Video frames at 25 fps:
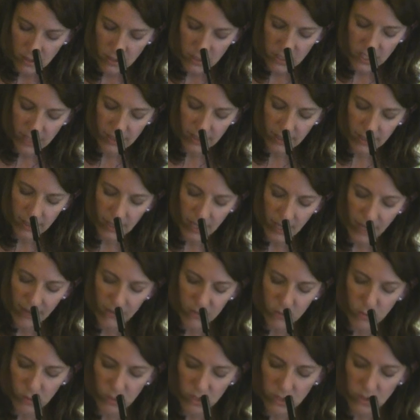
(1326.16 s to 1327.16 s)
Their daily
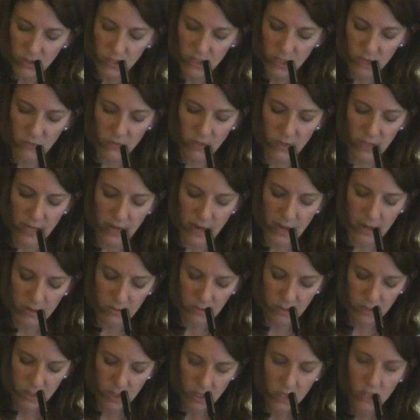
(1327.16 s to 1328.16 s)
lives were so different
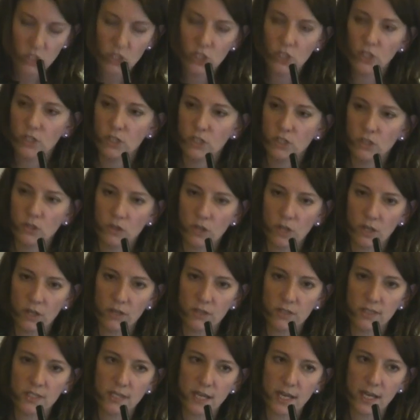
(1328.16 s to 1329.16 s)
now, she could no
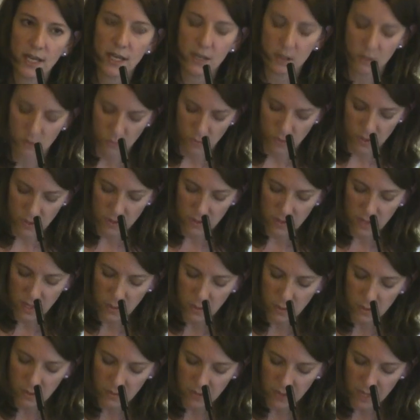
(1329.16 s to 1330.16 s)
longer say whether
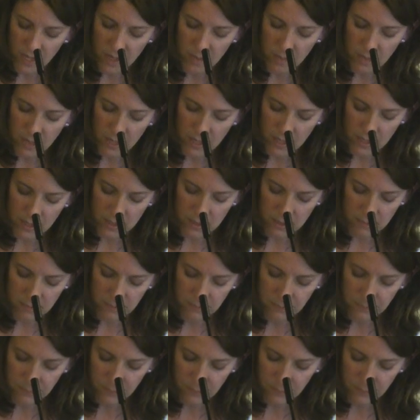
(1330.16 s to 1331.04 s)
they were of like mind.